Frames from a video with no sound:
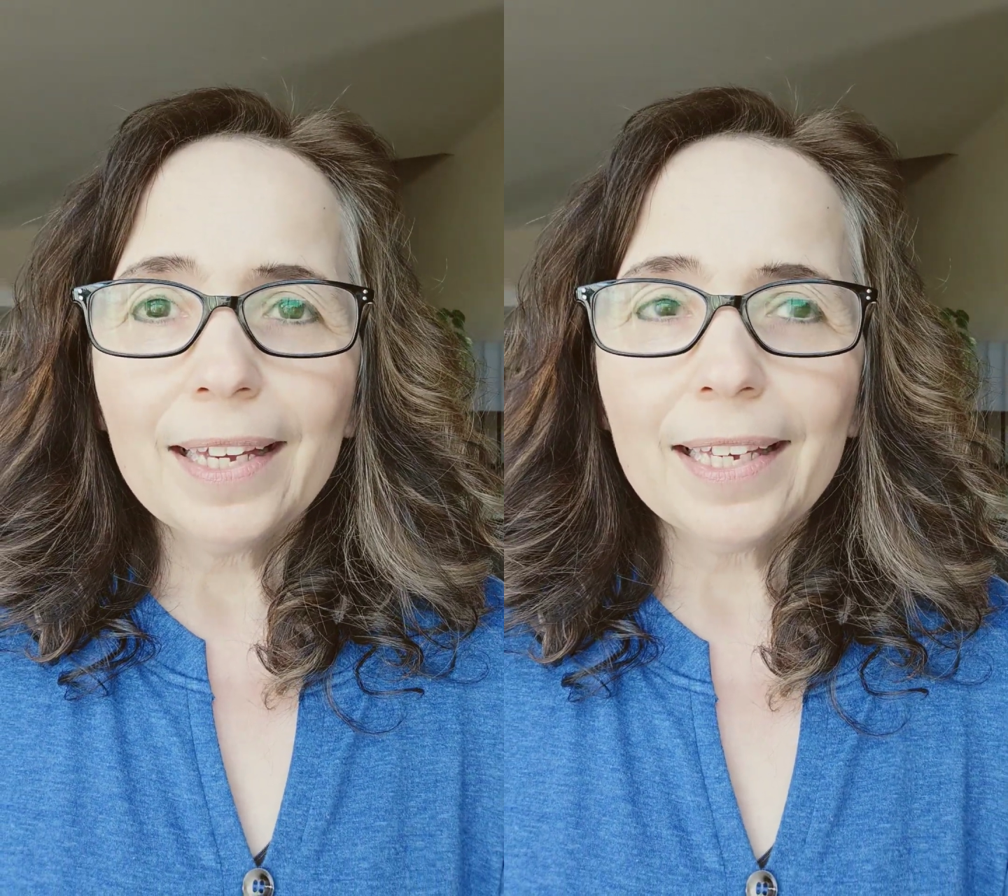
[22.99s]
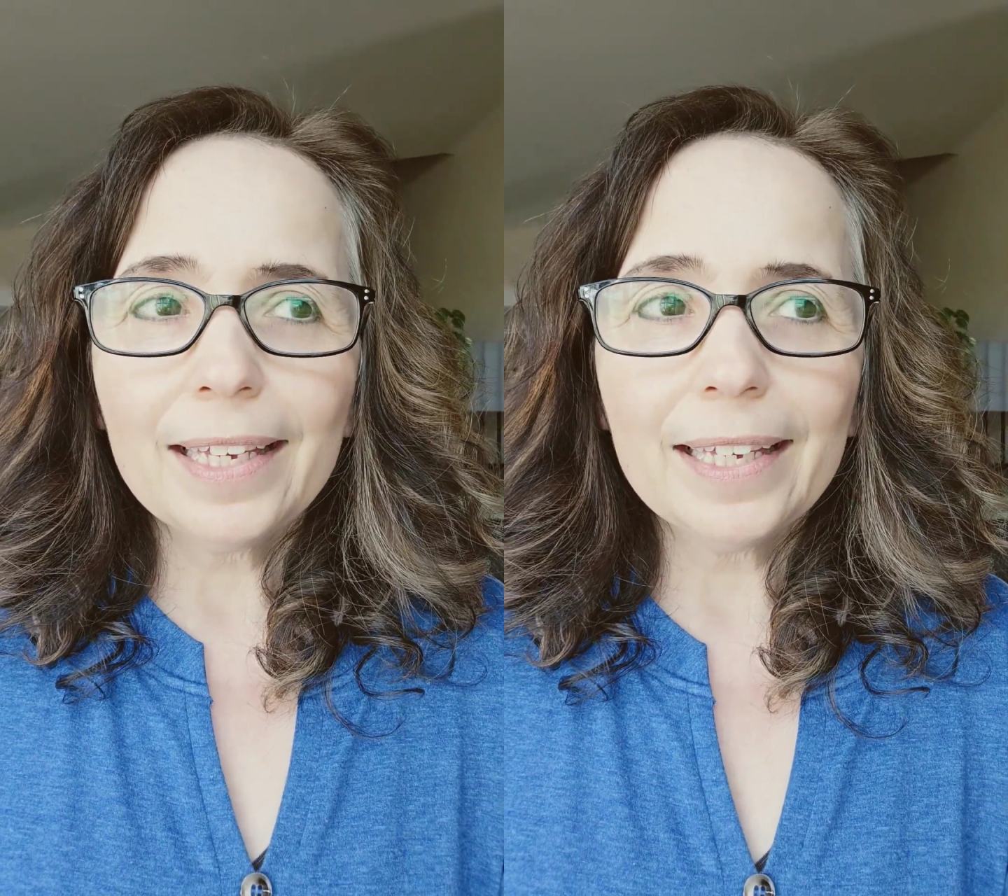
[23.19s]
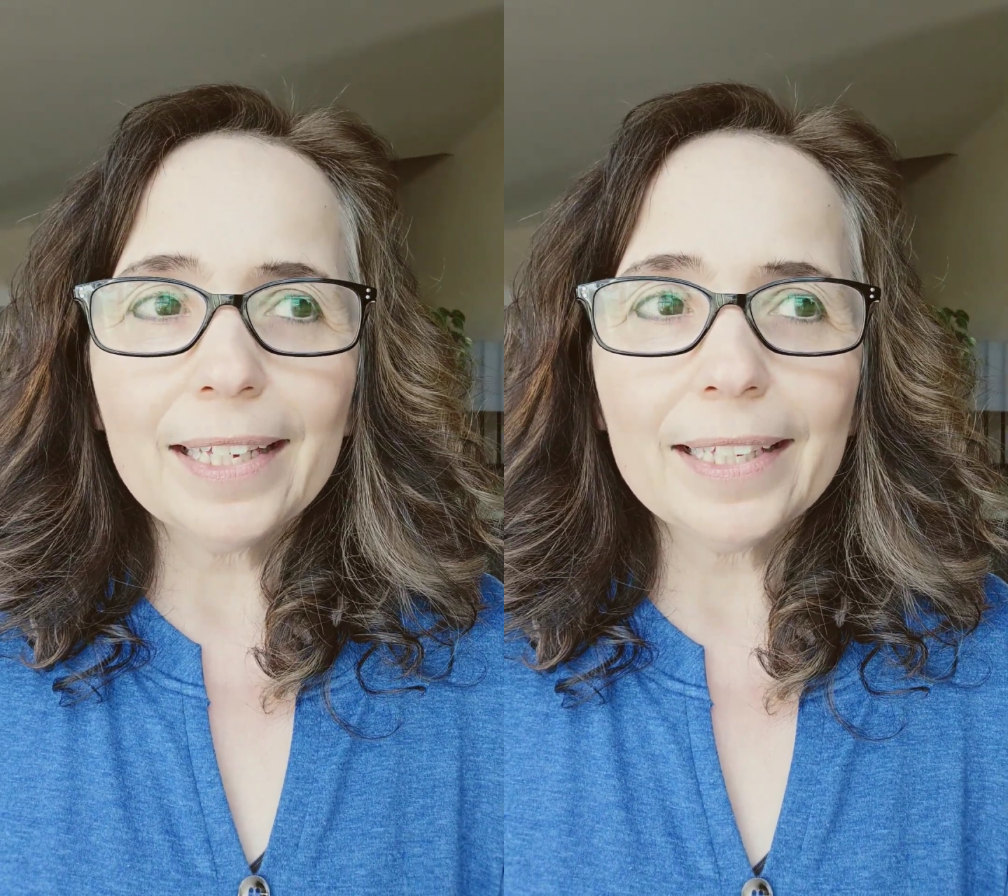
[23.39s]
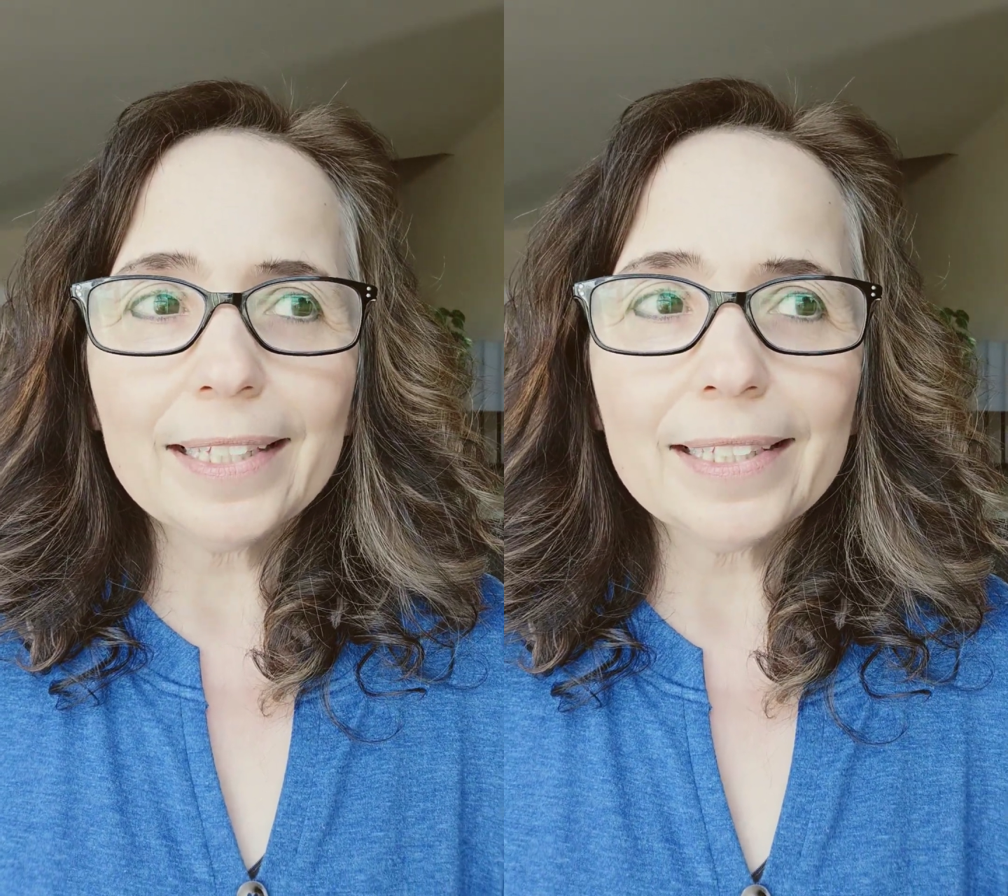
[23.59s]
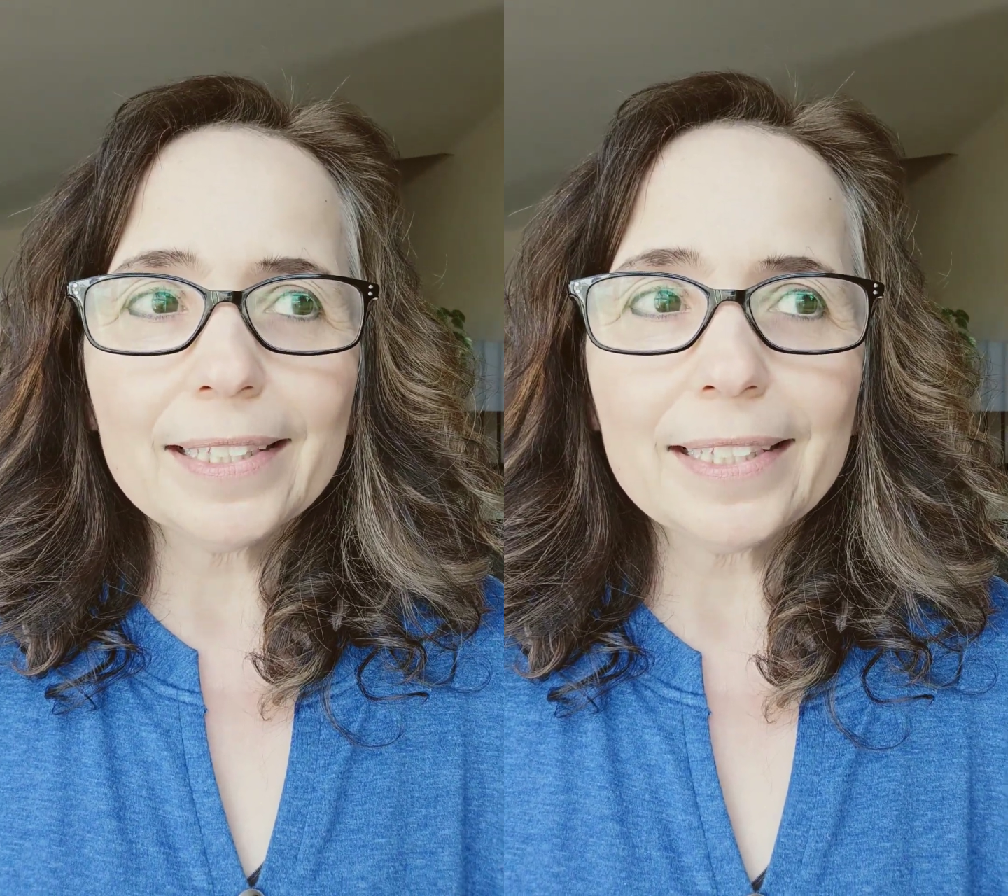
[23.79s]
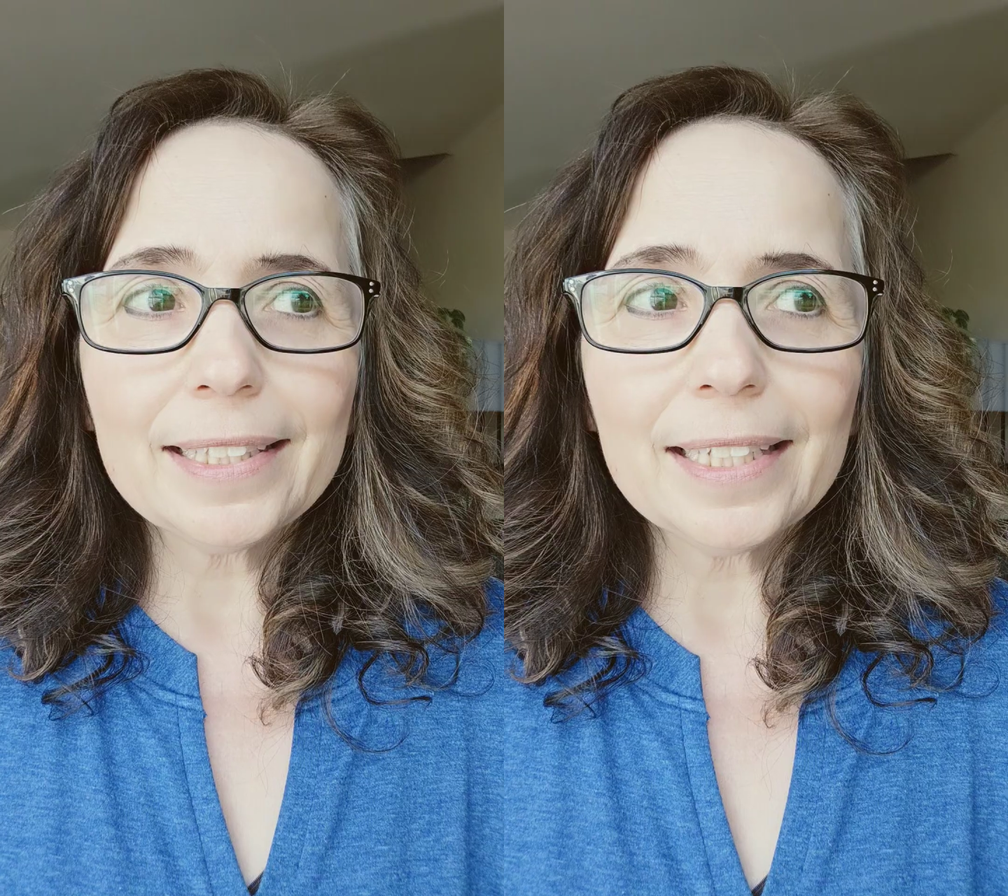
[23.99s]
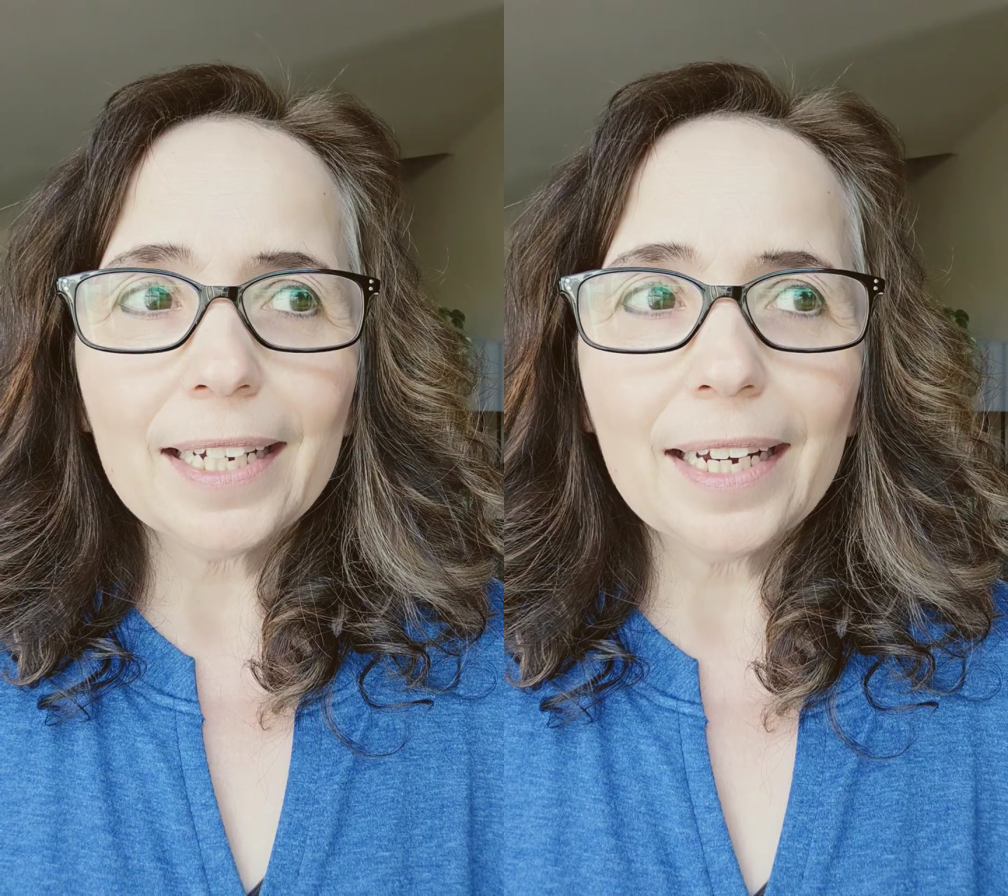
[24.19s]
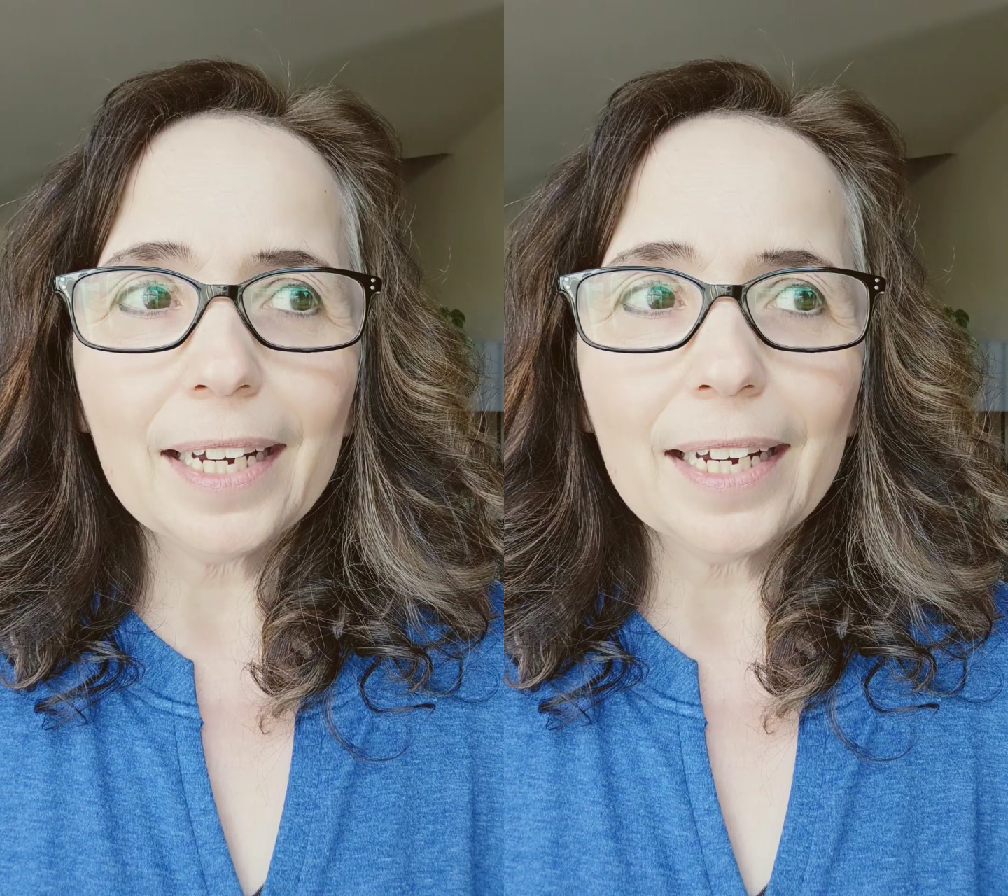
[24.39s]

he is